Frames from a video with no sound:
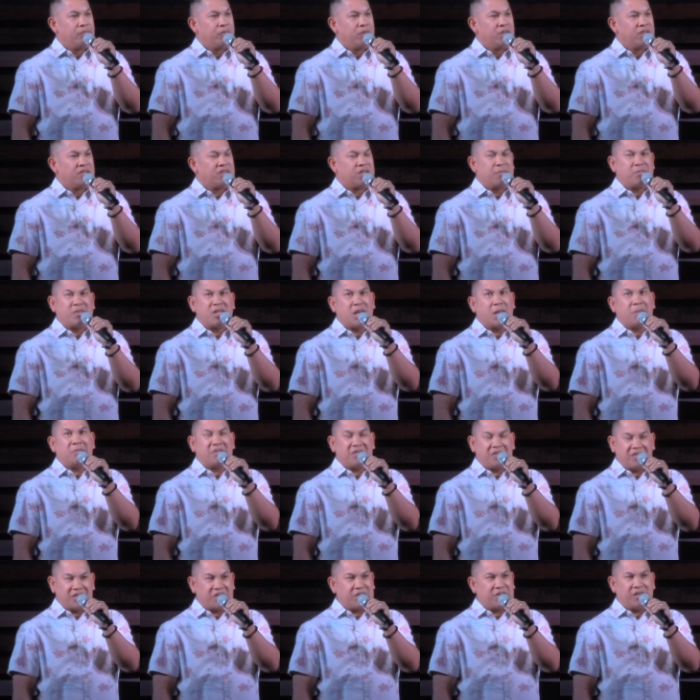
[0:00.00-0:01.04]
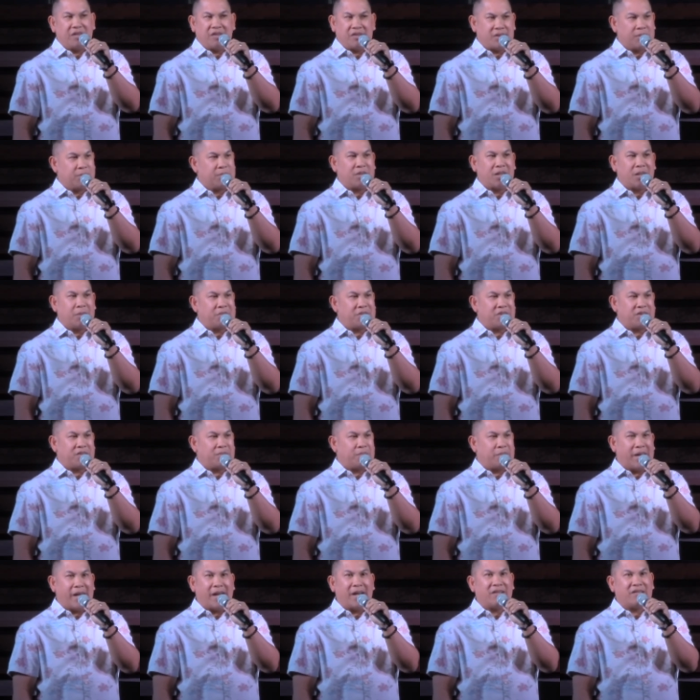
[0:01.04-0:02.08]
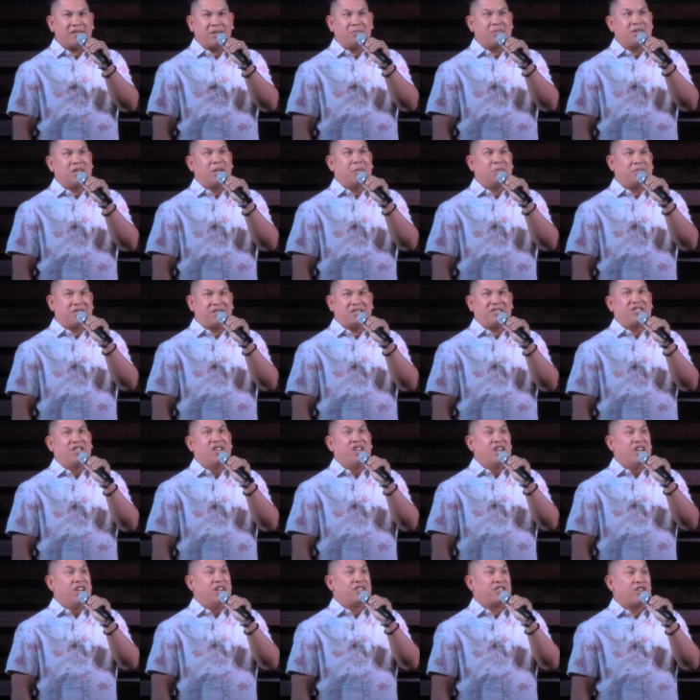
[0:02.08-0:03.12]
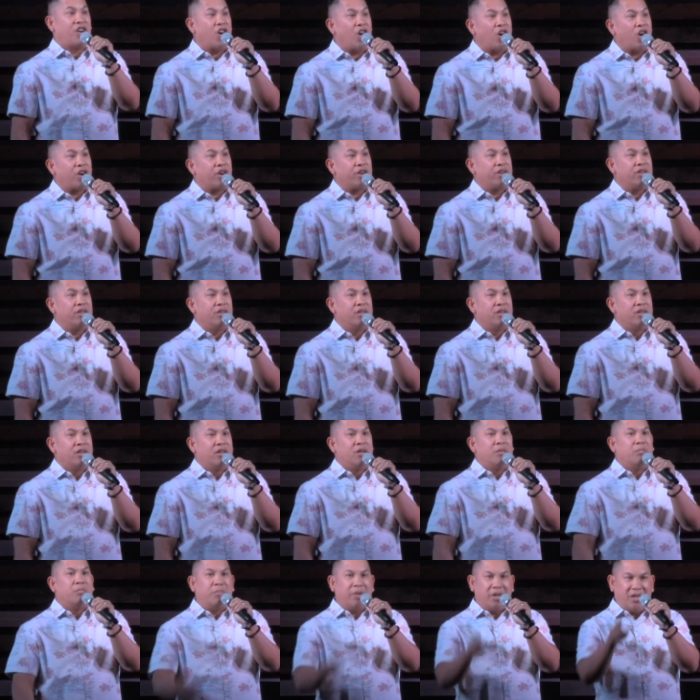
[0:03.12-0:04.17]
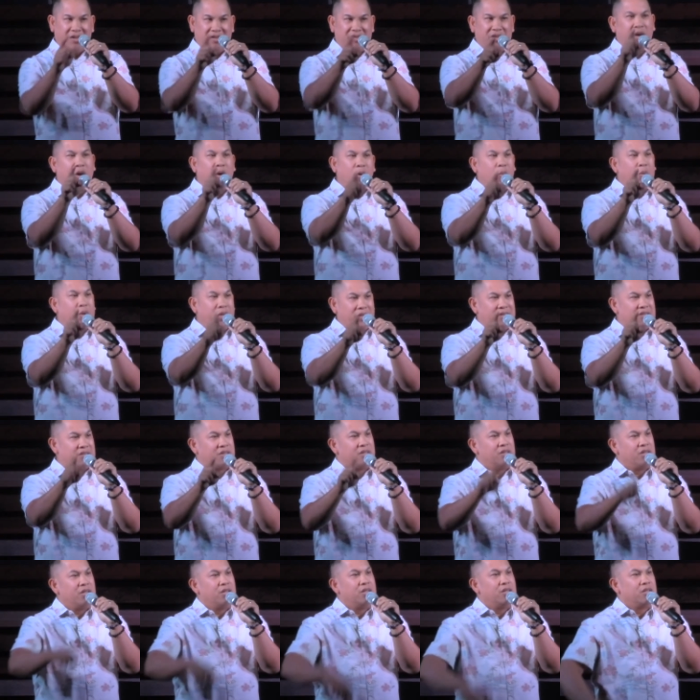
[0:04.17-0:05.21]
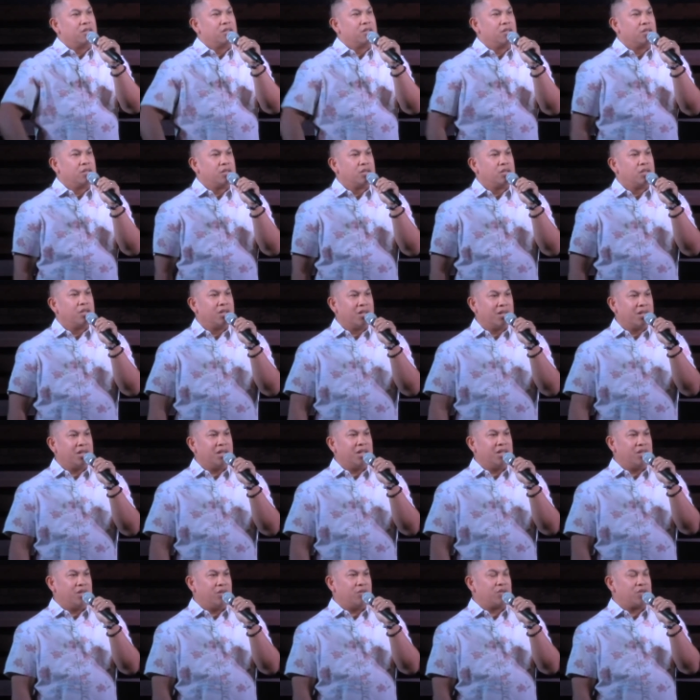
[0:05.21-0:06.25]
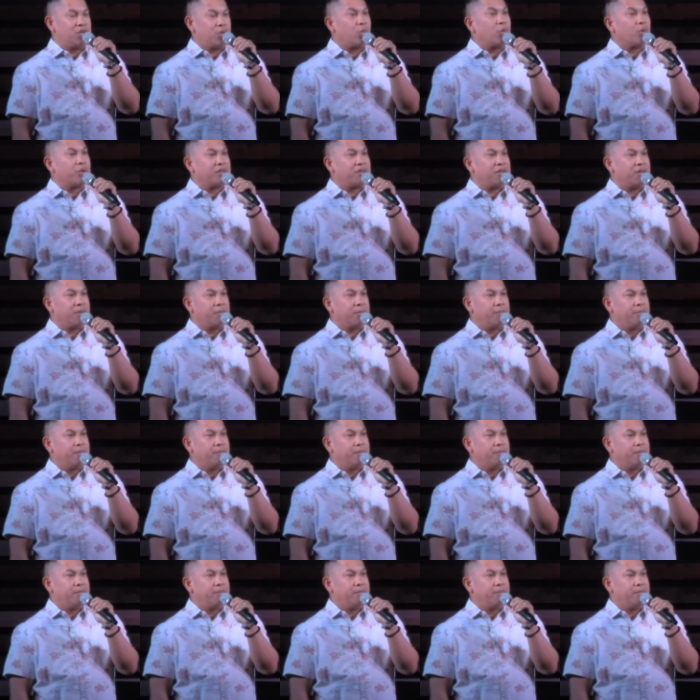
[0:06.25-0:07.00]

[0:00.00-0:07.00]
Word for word: Sometimes it's good, sometimes it's bad, sometimes it's, it's hard, but it's always going to lead you towards Him.